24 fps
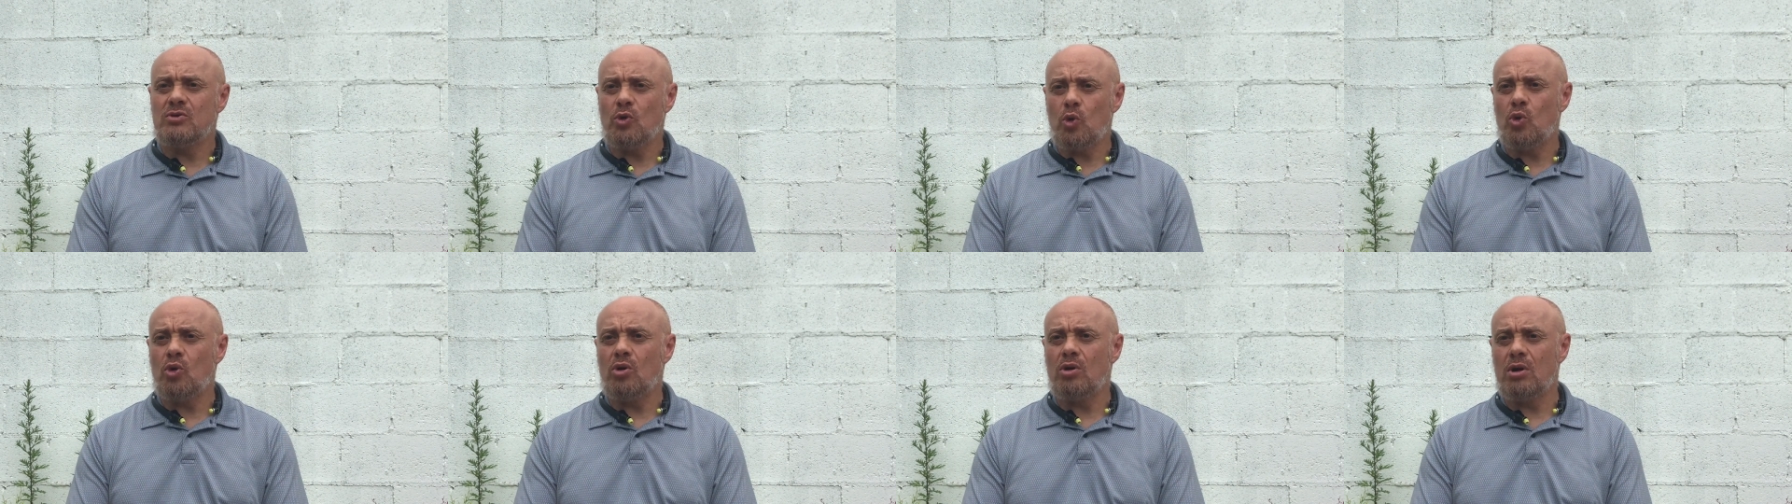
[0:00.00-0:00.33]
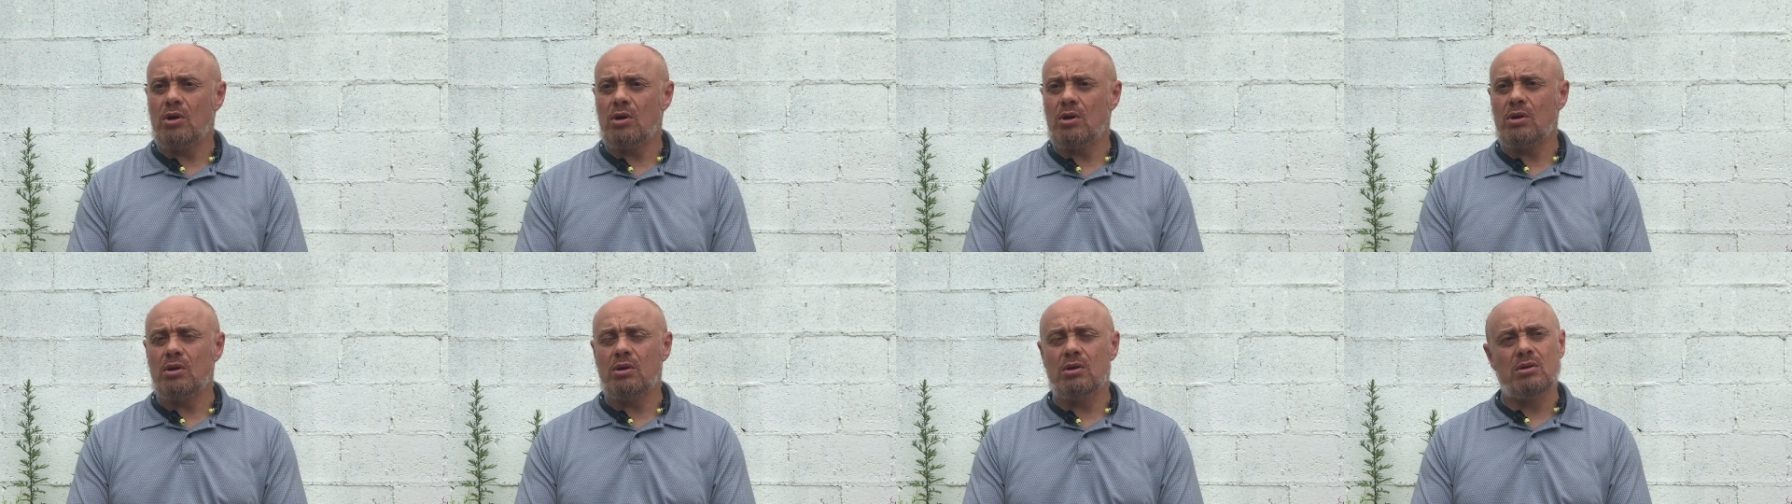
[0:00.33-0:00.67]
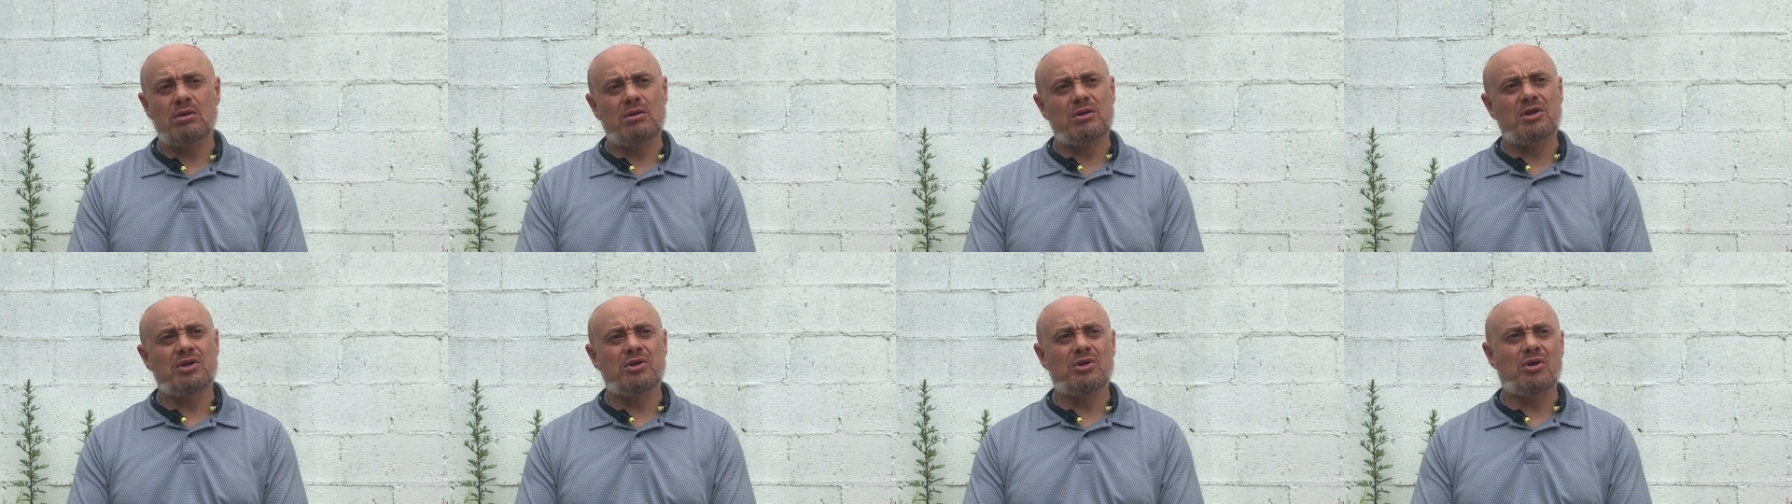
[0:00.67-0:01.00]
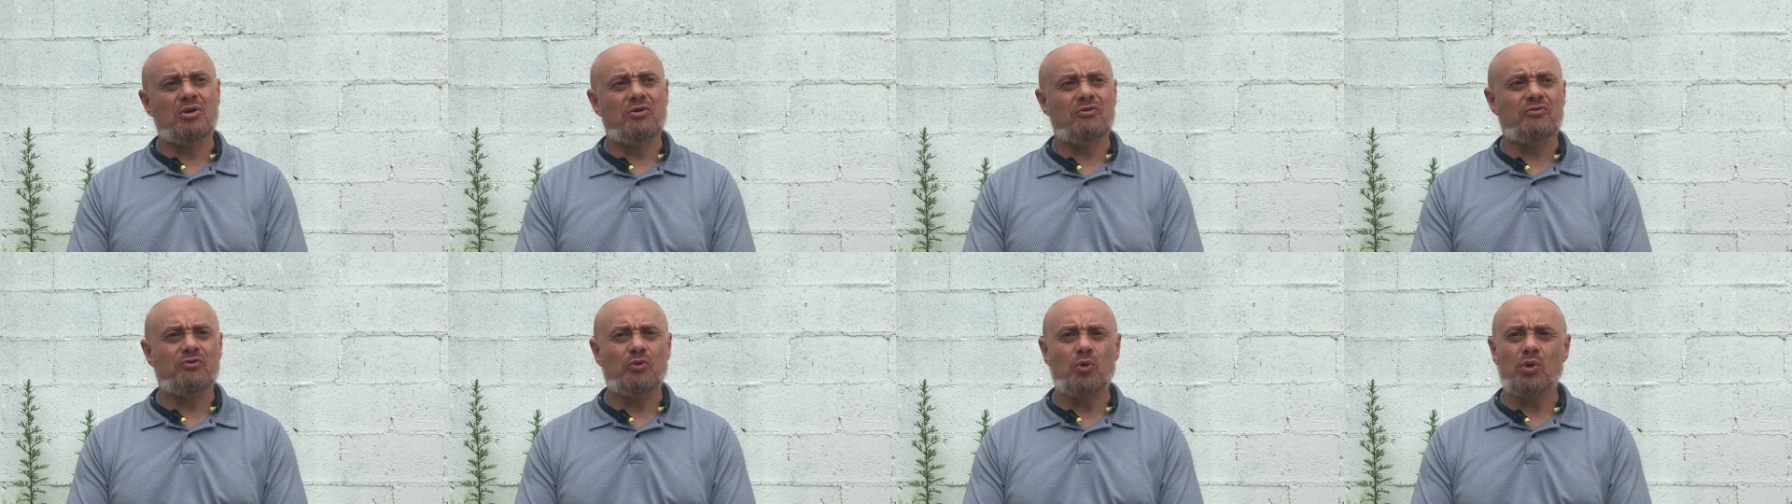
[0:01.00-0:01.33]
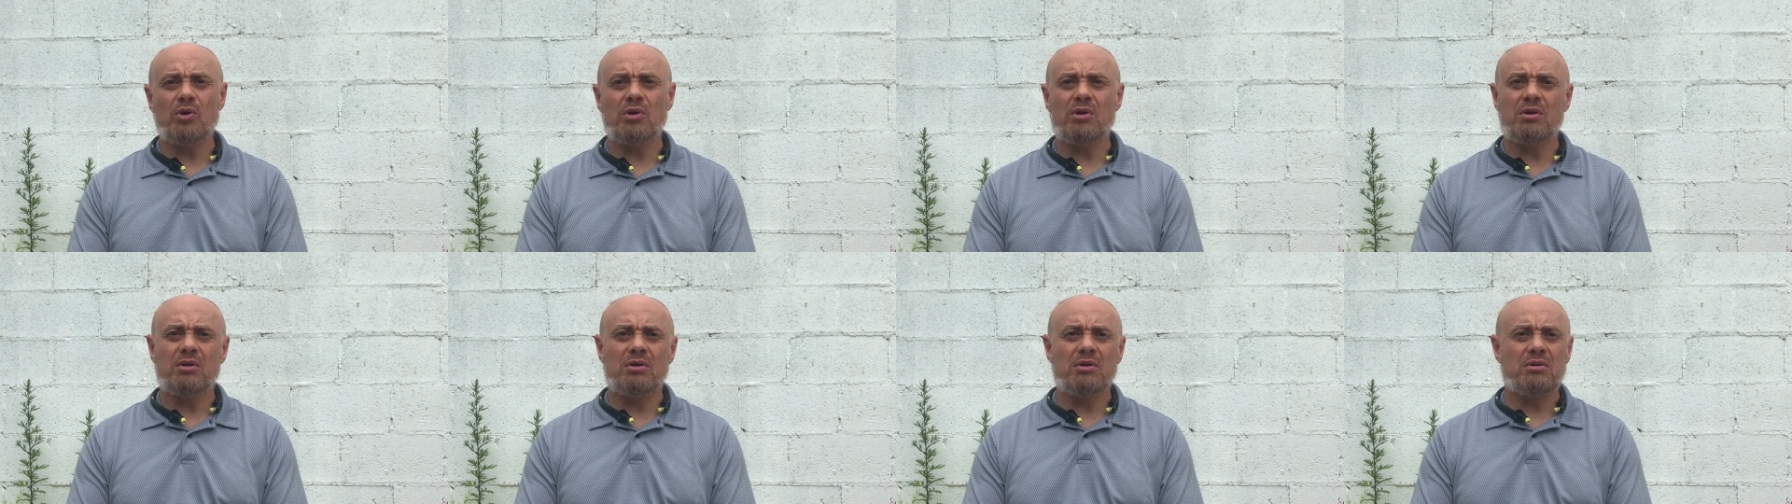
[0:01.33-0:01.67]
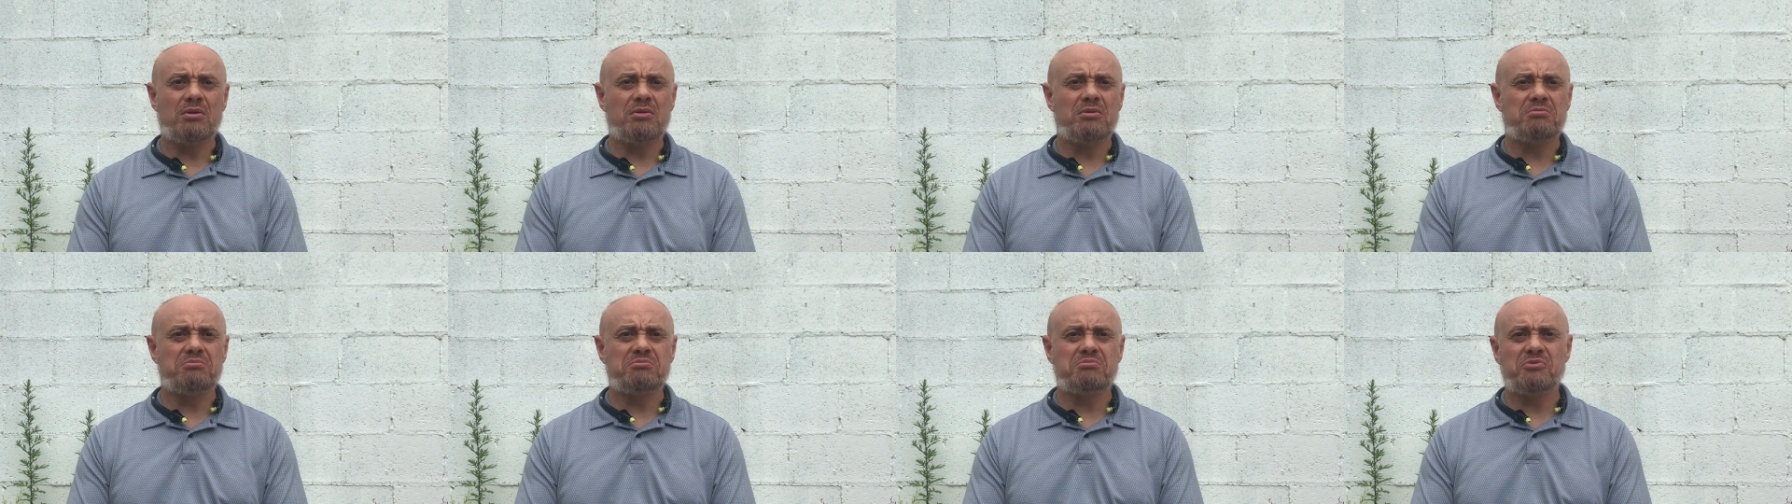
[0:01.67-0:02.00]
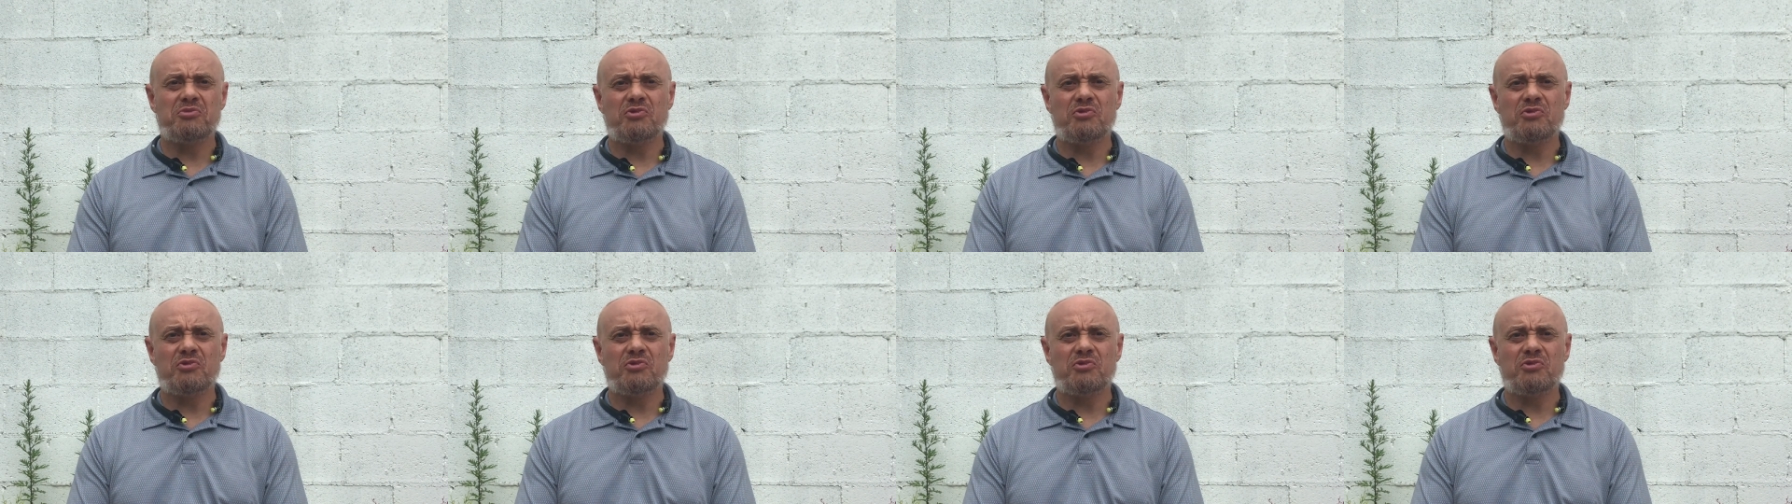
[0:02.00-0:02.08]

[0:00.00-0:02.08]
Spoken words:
or for